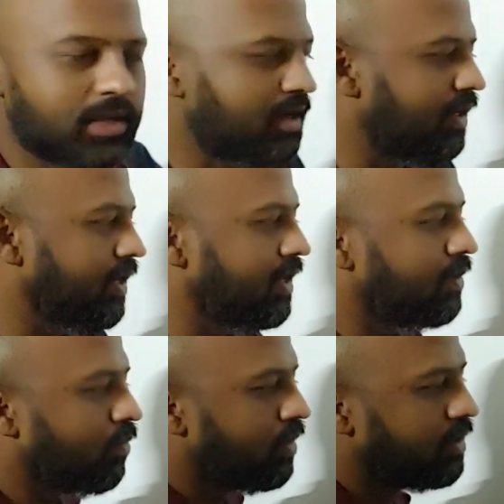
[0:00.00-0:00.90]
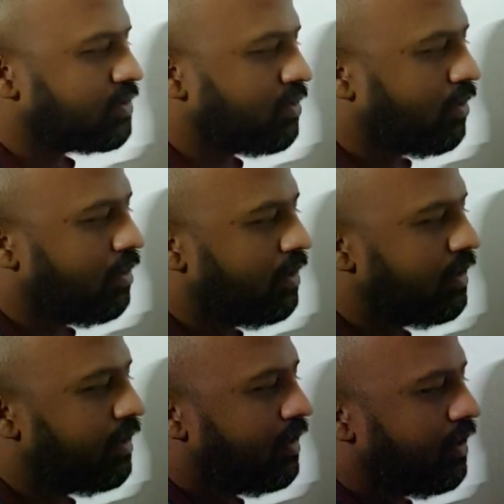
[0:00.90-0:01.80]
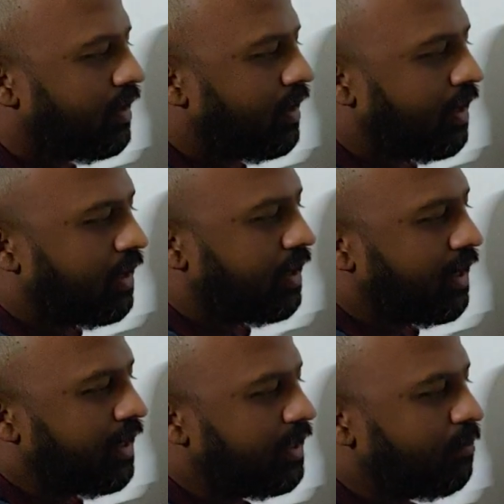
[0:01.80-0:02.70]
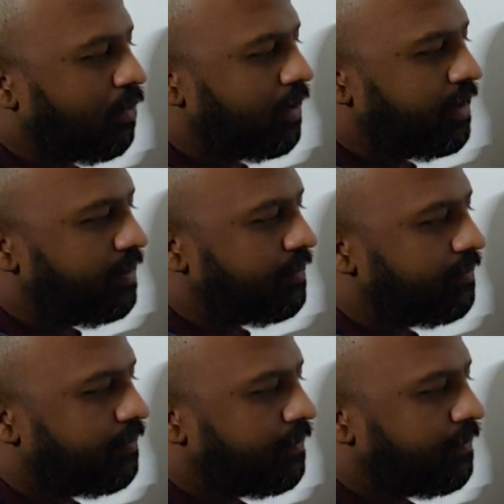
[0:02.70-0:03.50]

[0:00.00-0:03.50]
they create what is called an antibody.